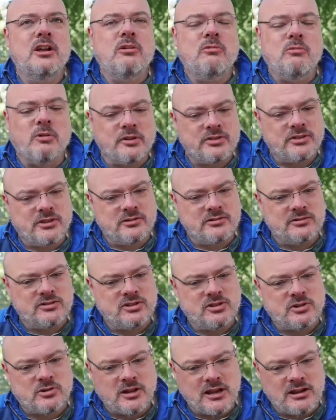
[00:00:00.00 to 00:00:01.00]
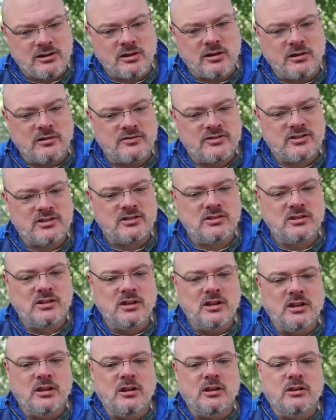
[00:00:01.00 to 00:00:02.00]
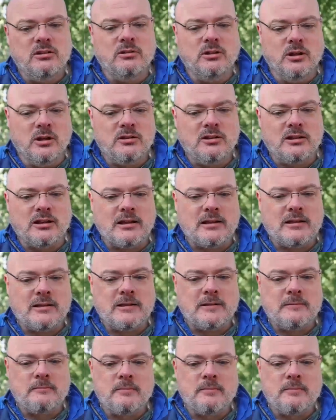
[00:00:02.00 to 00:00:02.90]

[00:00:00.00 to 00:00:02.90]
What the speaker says: what those trade-offs look like.